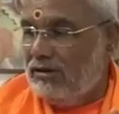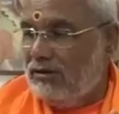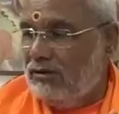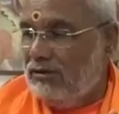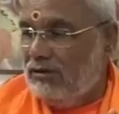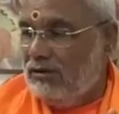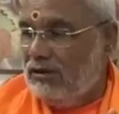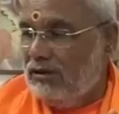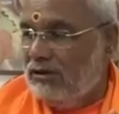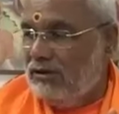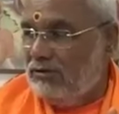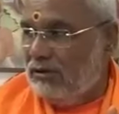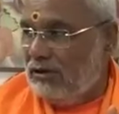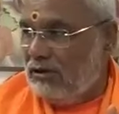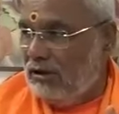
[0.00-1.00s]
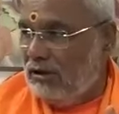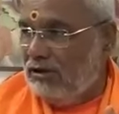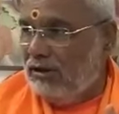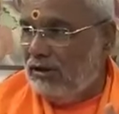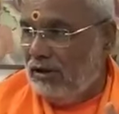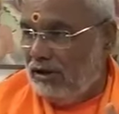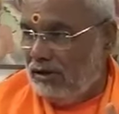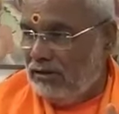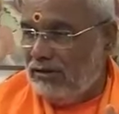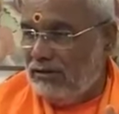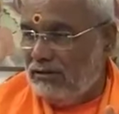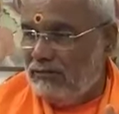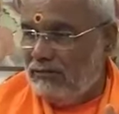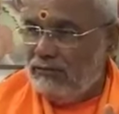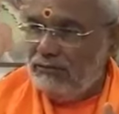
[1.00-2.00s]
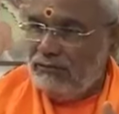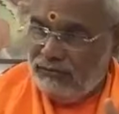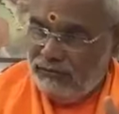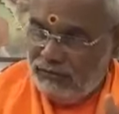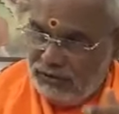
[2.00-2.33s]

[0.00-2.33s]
ago, there is one Gandhi ashram,